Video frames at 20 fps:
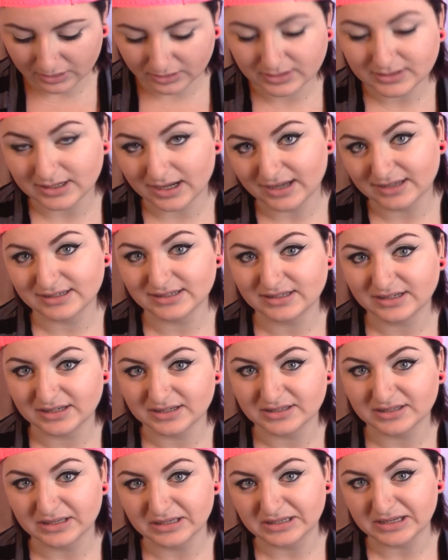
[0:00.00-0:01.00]
sizes
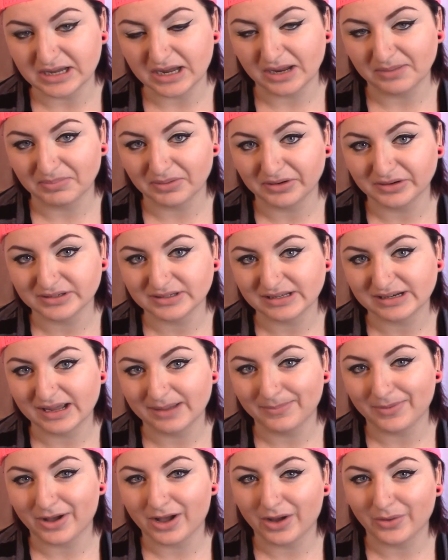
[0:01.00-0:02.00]
because the tapers that I
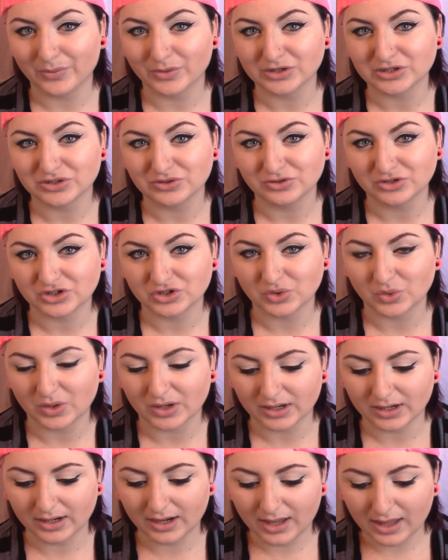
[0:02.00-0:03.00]
bought were too
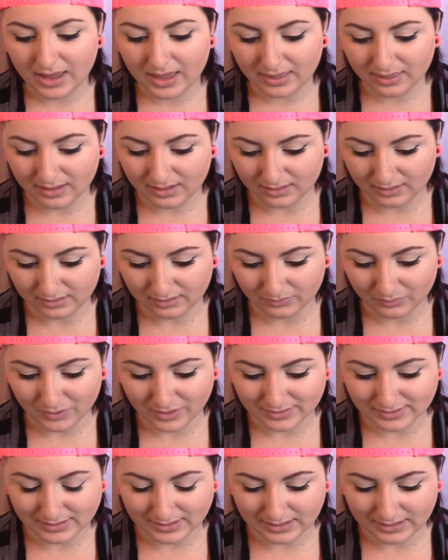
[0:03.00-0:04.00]
short. There
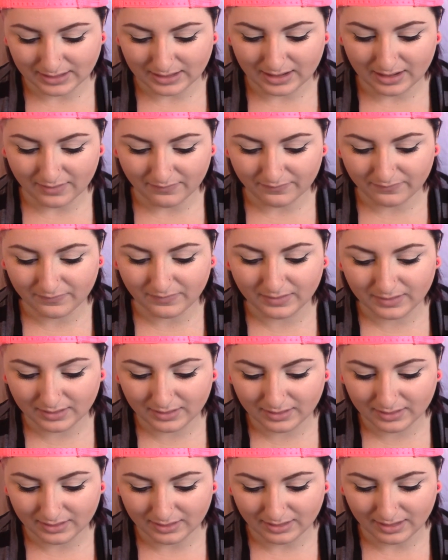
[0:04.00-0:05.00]
wasn't enough
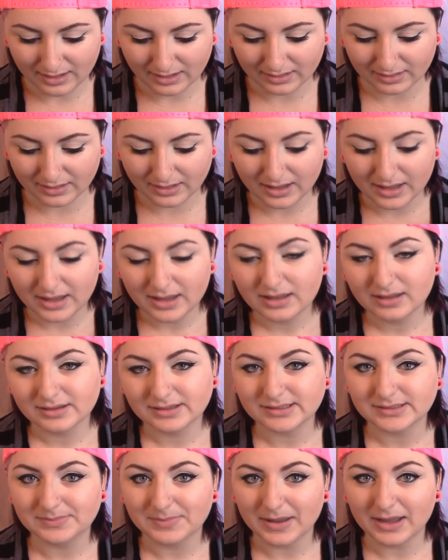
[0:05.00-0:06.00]
like
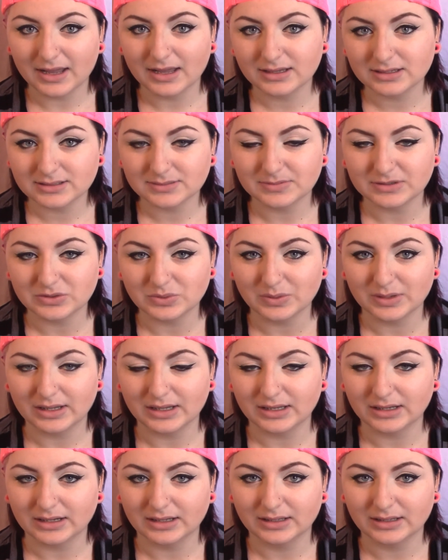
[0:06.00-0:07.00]
space
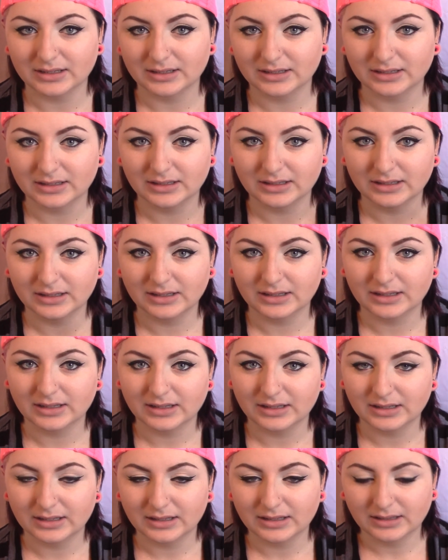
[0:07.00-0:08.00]
between
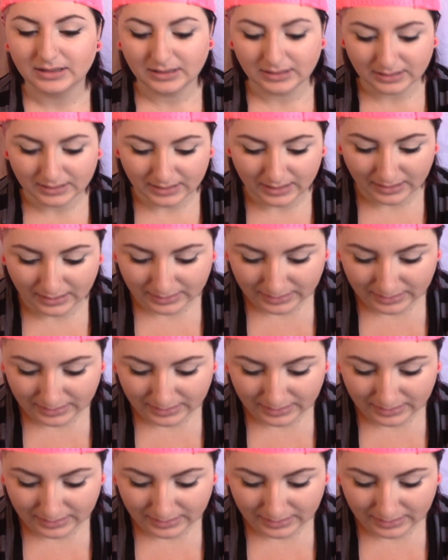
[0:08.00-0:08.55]
like